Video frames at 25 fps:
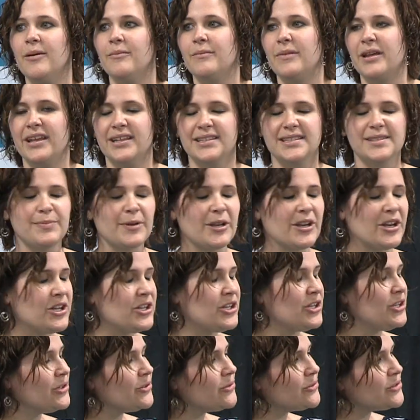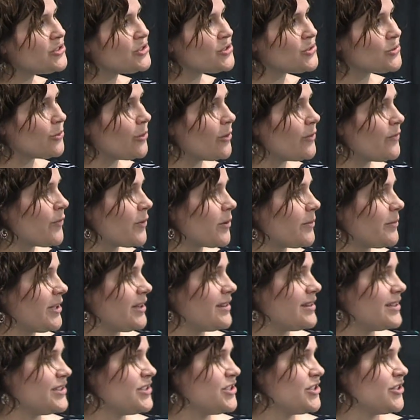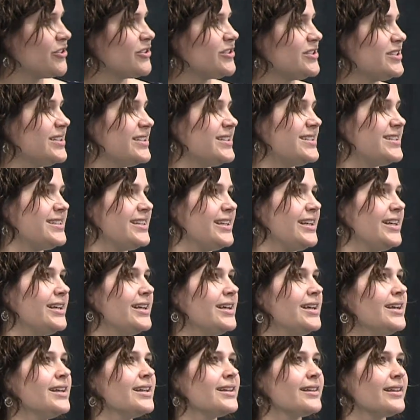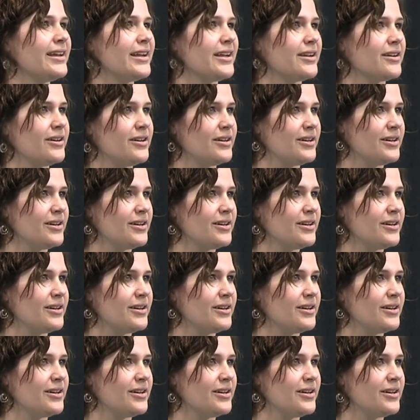It's been a huge tool for me this year to see, like,